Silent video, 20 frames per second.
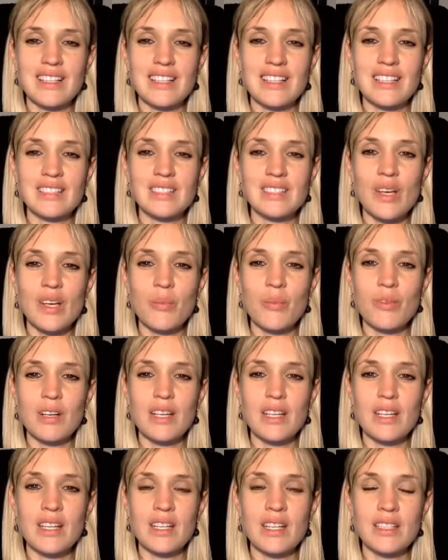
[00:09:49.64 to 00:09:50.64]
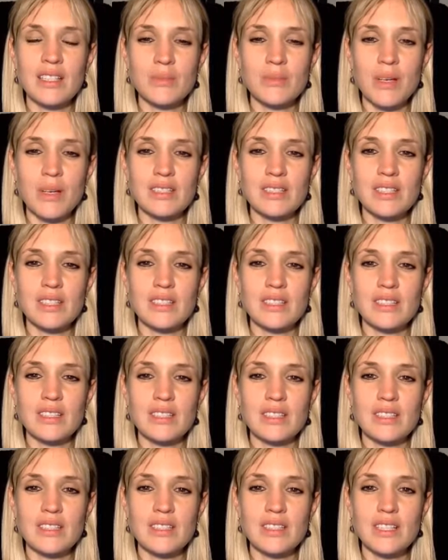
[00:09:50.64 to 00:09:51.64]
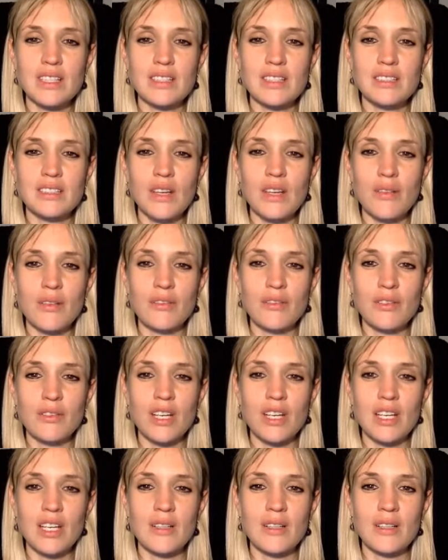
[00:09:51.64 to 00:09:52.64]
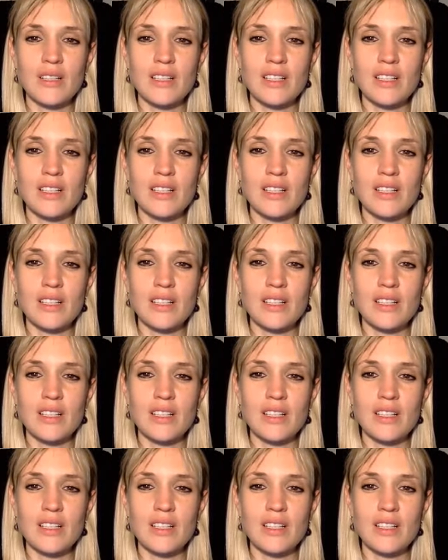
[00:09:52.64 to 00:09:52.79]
It's so brilliant, this message. It's so free.